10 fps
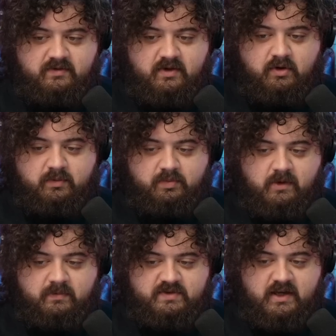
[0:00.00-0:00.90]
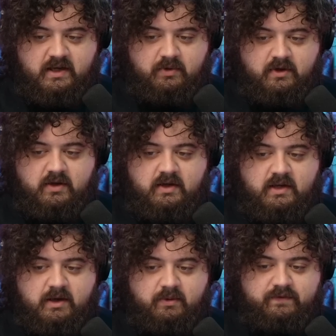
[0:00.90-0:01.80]
The only problem is that
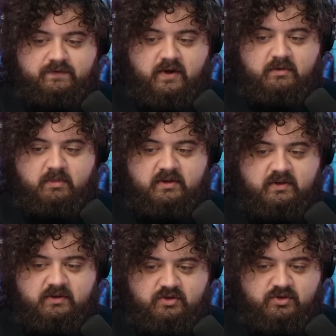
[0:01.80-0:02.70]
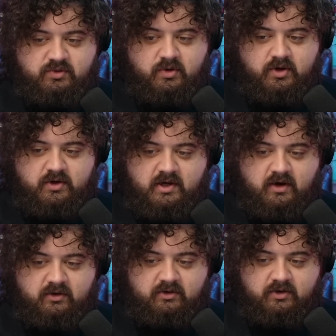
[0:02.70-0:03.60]
it would fundamentally destroy your
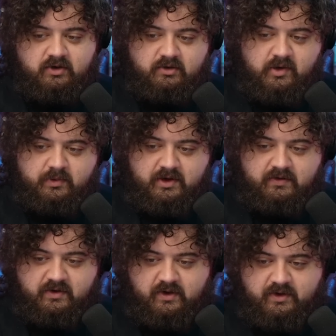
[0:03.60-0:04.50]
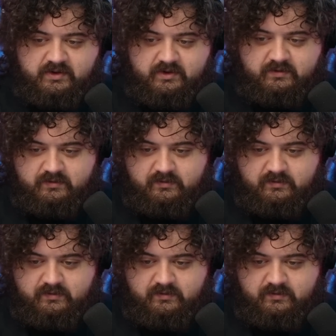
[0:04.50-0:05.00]
character, you coming out of the closet.